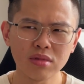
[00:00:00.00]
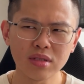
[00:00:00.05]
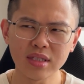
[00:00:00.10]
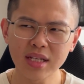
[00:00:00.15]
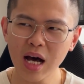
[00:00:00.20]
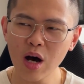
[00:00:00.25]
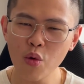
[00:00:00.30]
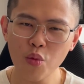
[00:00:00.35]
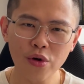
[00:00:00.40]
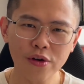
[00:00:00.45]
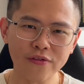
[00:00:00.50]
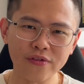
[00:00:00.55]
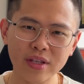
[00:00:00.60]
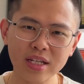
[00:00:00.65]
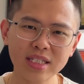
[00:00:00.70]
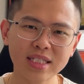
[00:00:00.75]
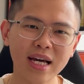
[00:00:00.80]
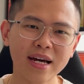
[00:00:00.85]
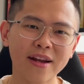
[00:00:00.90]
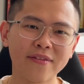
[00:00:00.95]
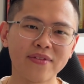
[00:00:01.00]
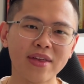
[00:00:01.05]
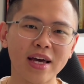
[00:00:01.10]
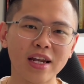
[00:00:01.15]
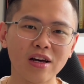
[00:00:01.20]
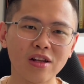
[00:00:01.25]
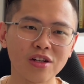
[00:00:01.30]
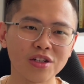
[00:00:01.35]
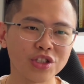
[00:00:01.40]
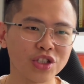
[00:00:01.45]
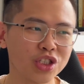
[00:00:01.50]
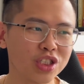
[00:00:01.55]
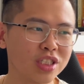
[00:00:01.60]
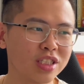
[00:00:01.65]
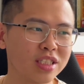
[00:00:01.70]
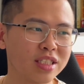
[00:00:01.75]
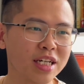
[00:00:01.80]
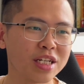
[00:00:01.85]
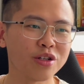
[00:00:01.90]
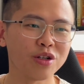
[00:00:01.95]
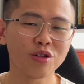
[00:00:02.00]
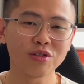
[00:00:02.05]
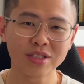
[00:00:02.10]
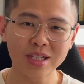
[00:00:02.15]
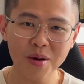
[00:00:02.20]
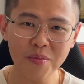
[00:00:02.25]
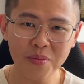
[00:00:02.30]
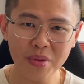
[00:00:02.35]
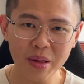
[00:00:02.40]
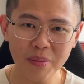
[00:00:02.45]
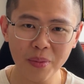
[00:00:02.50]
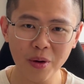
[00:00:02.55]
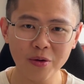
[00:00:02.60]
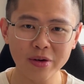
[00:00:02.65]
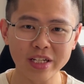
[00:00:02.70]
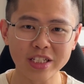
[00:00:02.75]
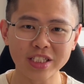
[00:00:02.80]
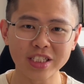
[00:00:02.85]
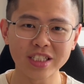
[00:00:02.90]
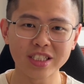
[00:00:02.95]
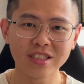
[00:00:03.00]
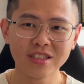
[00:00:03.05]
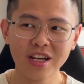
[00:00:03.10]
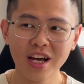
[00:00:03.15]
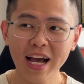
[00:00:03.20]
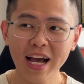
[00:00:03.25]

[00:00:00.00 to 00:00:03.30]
now with these kind of technologies and you know, some people, they just